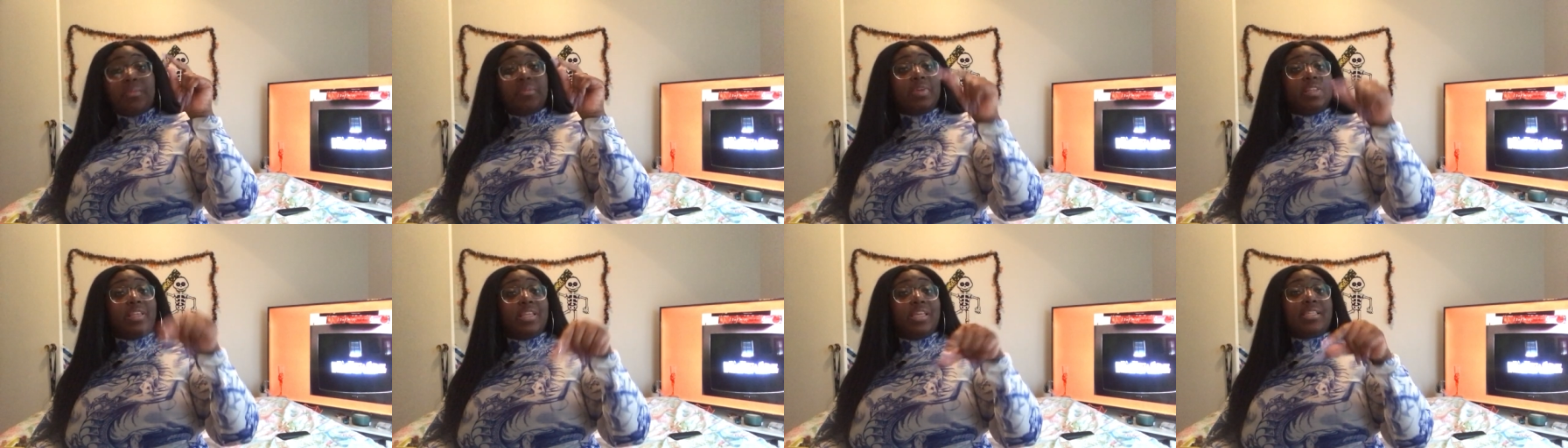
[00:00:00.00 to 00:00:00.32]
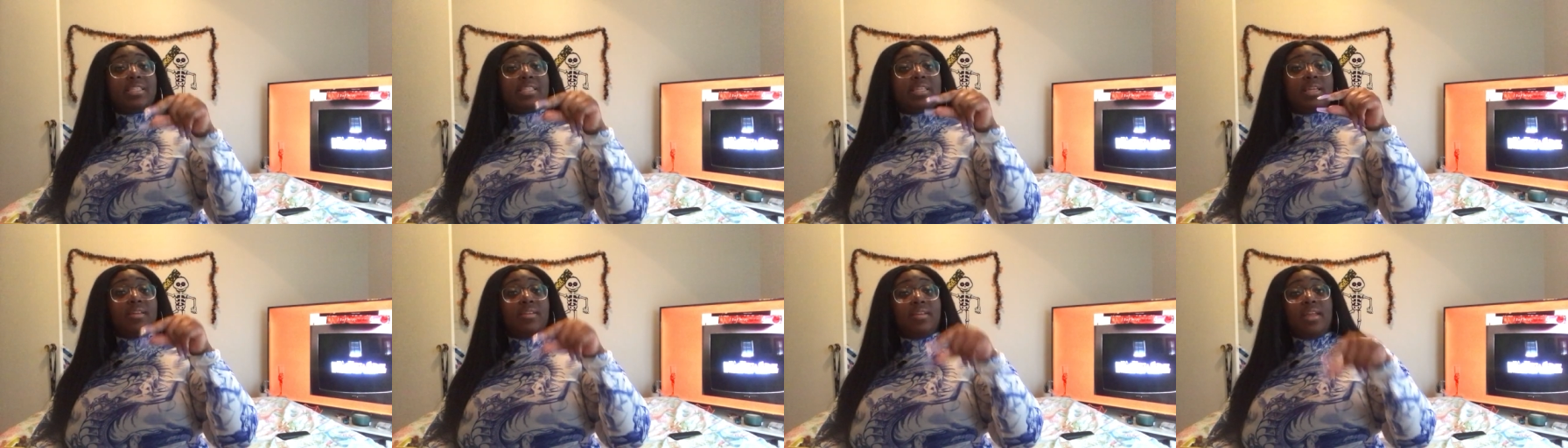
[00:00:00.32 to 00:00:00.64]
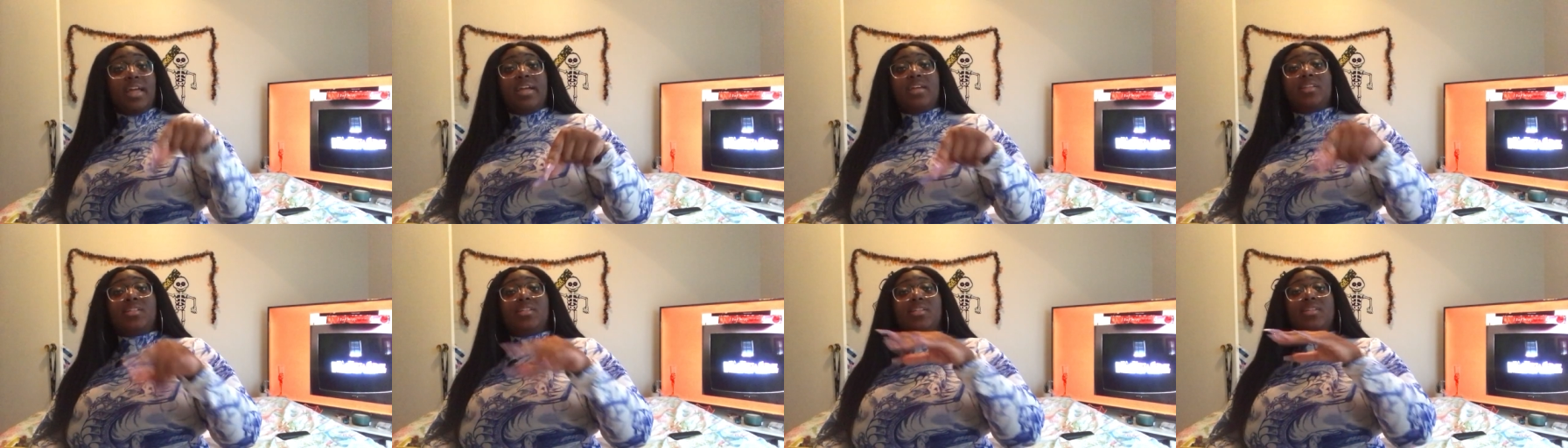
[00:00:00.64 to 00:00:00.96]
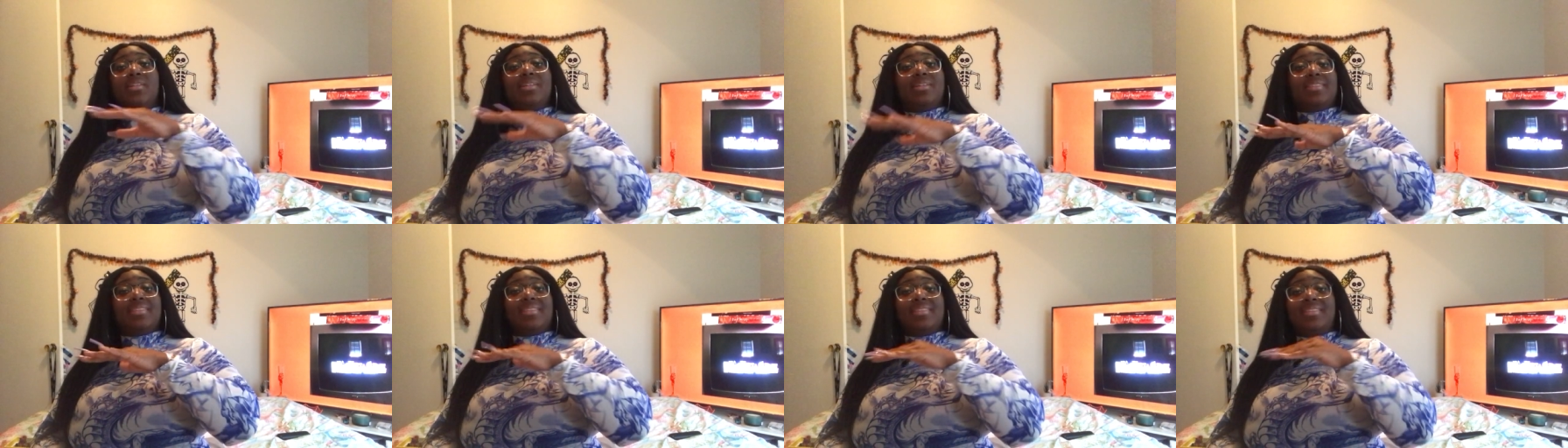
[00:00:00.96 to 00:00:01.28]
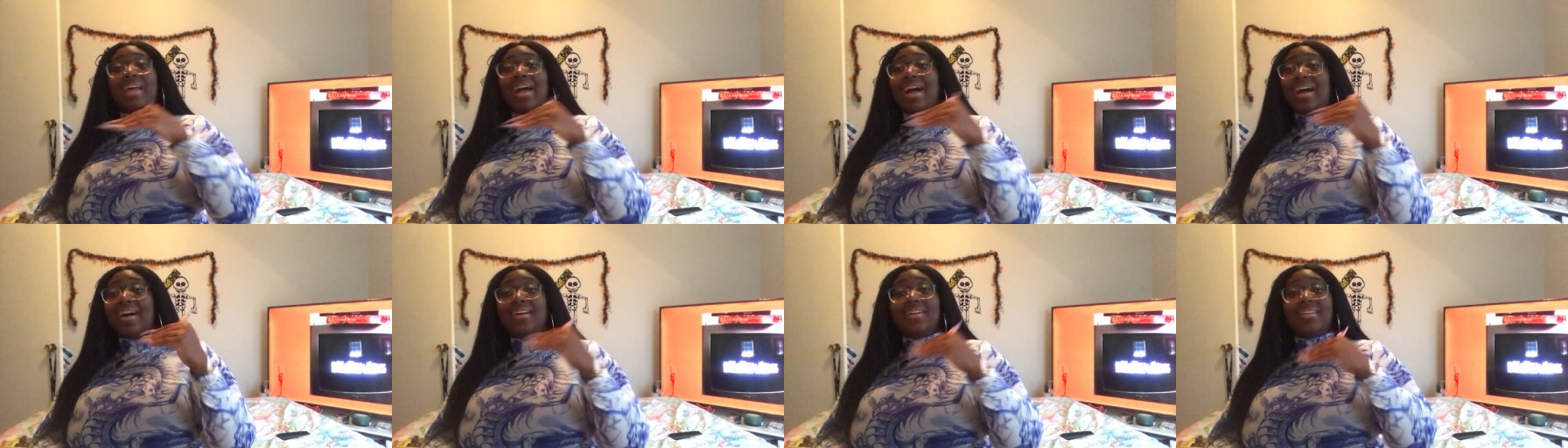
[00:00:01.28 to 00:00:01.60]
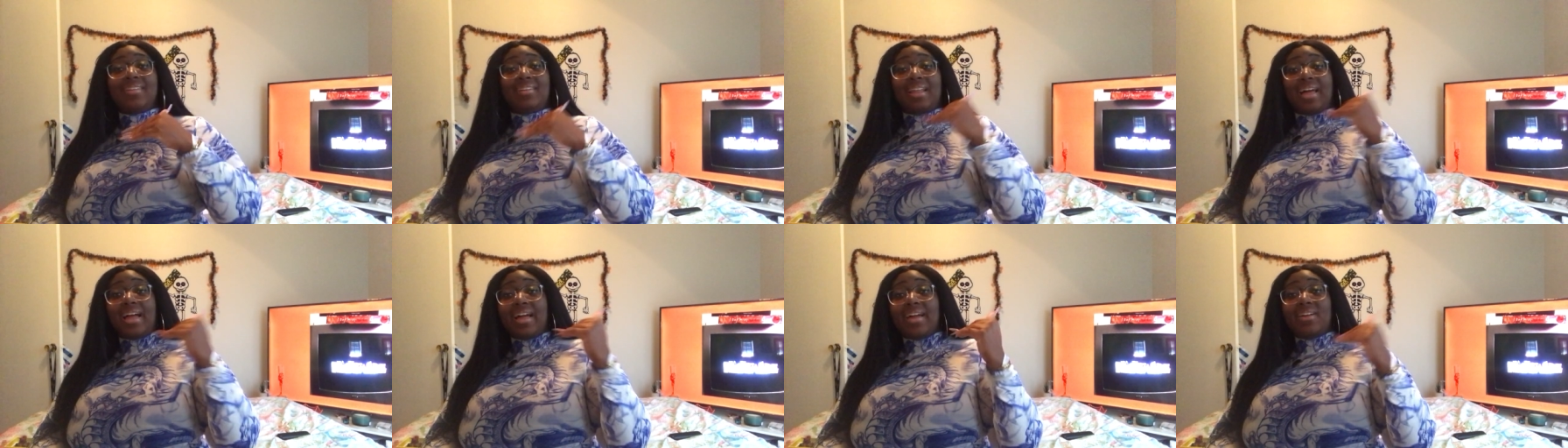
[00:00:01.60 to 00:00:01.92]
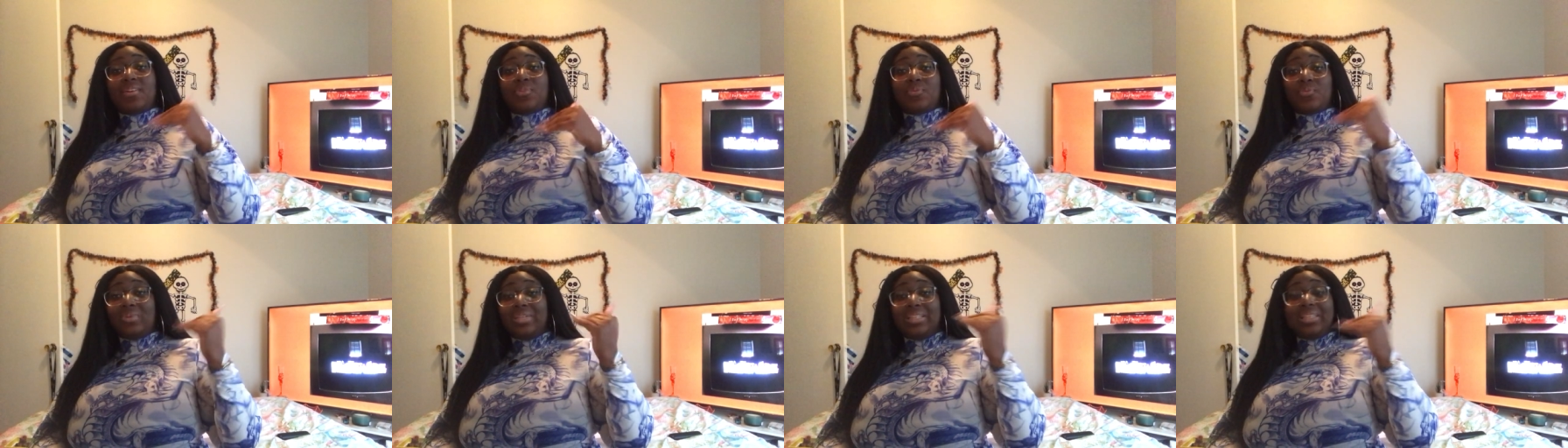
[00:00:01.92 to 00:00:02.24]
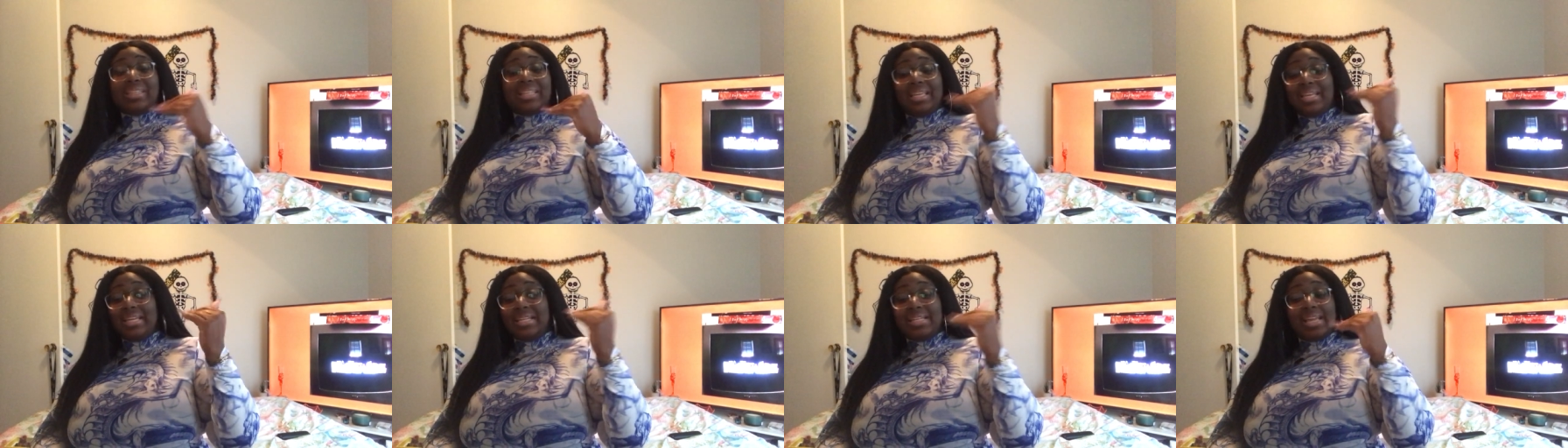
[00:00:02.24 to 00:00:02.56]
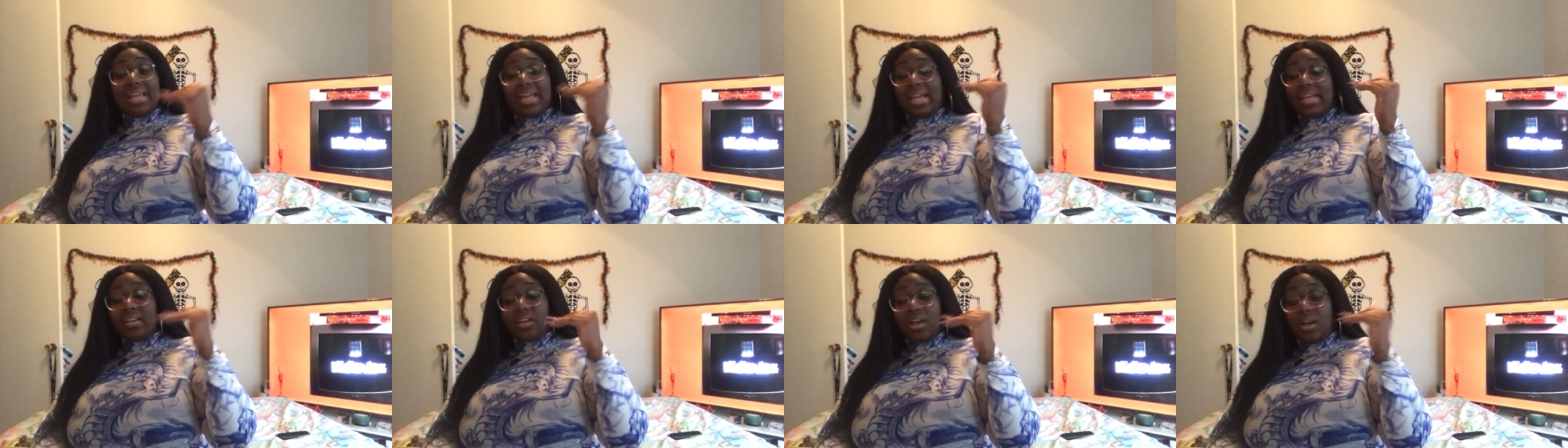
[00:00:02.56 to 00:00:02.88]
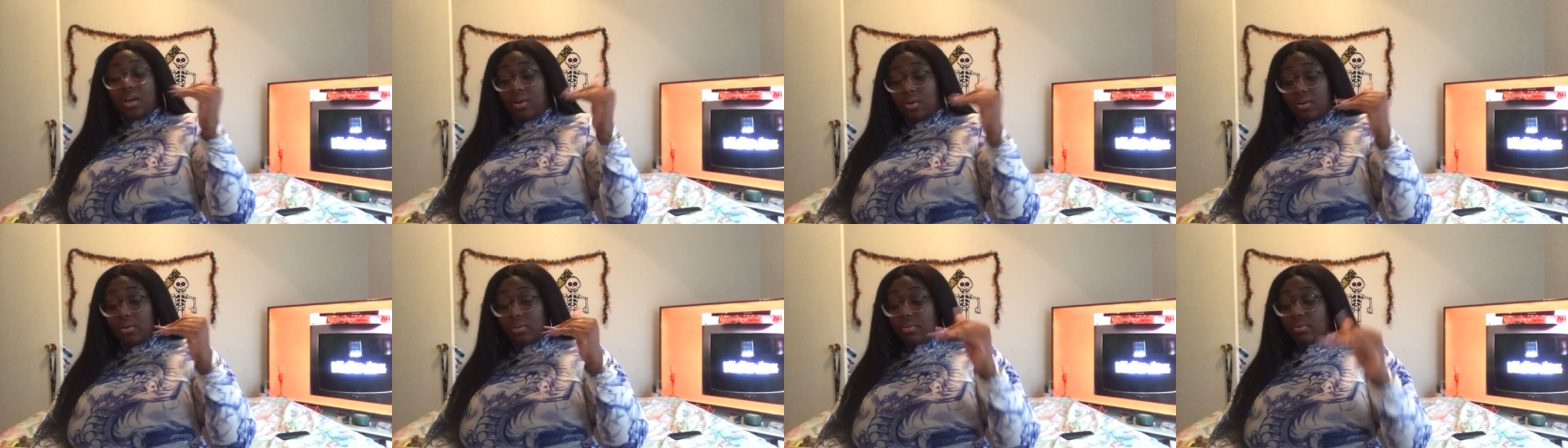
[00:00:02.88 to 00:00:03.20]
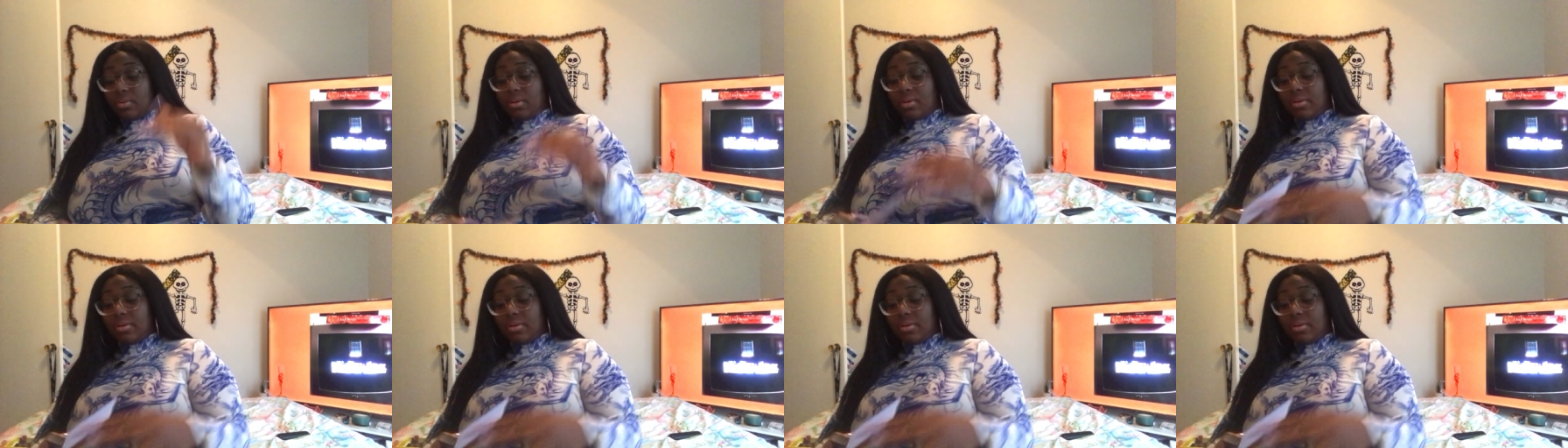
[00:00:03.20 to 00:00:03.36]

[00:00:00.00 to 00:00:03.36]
but this connection does not align with it at all.